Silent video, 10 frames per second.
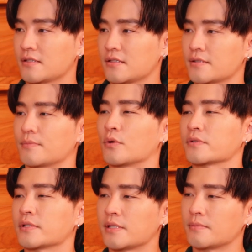Is it
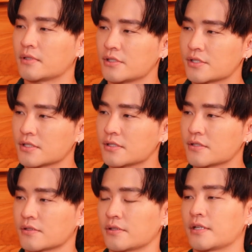mostly
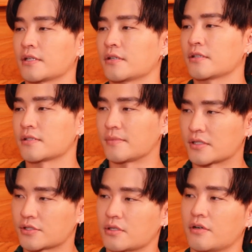Malaysians or like is a
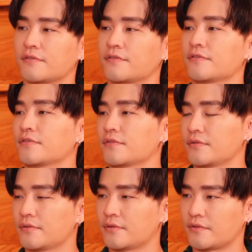mixture of
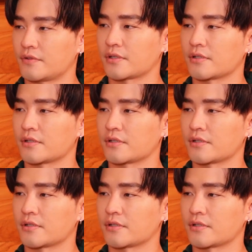different